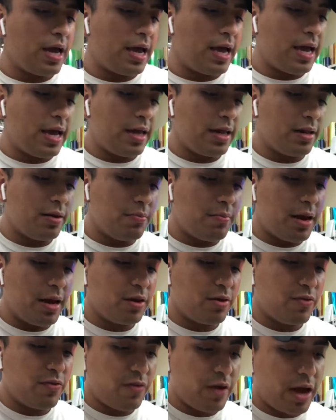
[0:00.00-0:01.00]
and
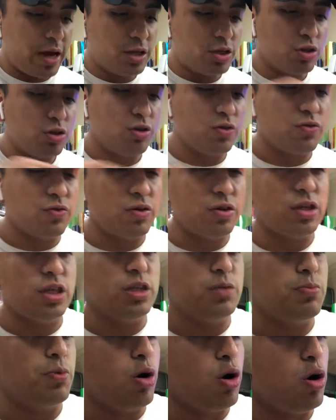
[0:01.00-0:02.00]
manufacturer for
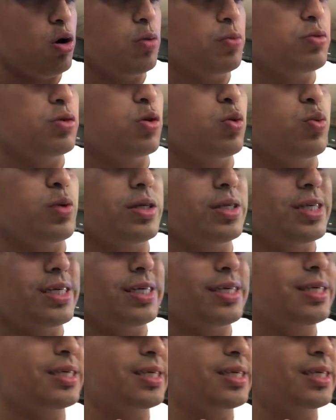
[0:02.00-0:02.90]
these bulbs, we took it